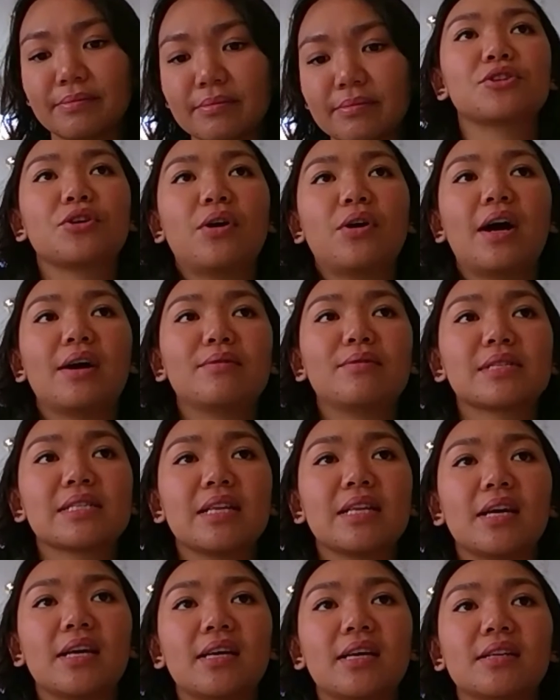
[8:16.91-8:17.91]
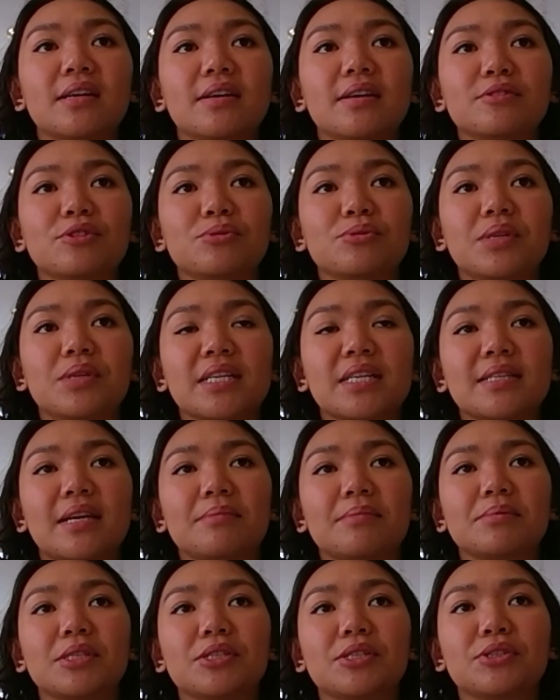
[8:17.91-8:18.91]
So I was lucky enough to be
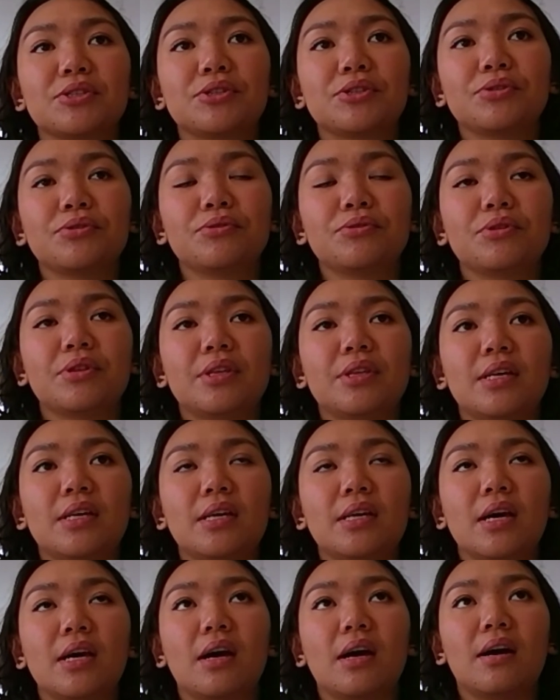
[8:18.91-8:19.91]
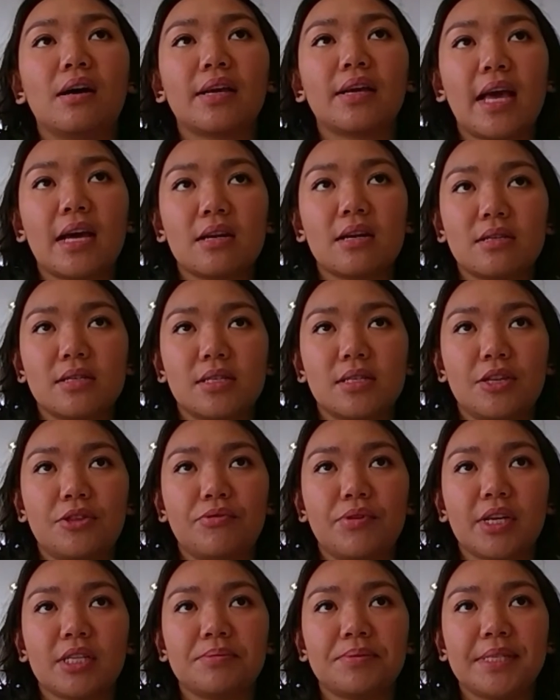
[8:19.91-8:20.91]
accepted to the Canada
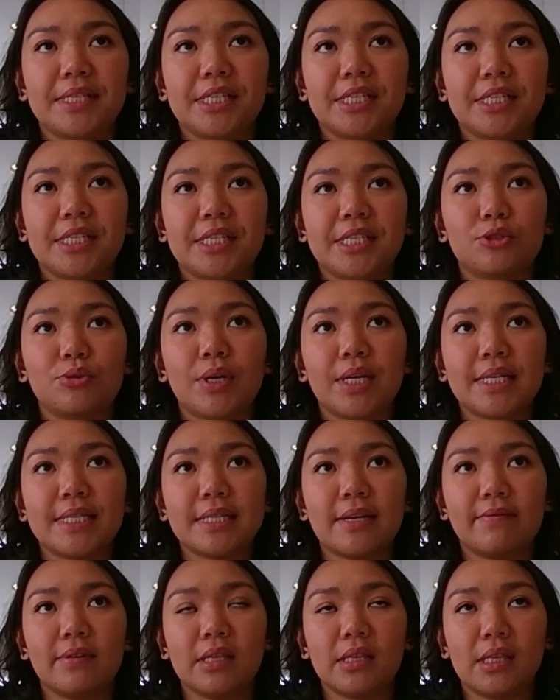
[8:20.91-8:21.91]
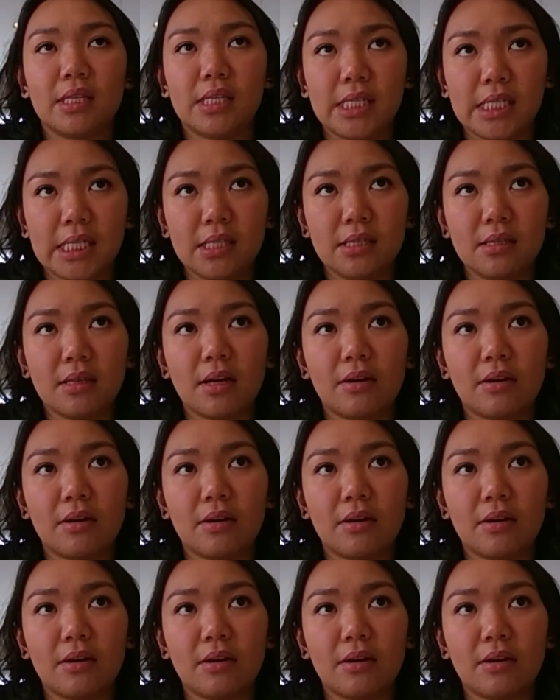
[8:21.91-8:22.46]
C3 expedition in 2017.